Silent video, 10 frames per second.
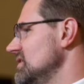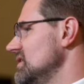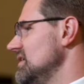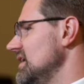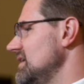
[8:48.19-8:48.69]

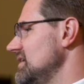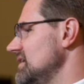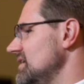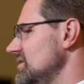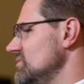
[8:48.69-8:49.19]
kind
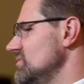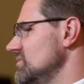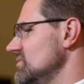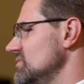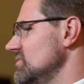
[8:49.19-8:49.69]
of,
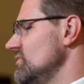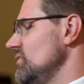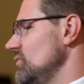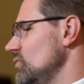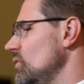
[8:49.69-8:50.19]

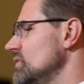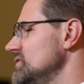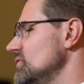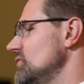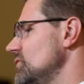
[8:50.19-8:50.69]
what was
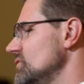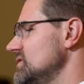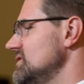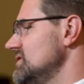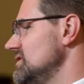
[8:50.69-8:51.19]
your first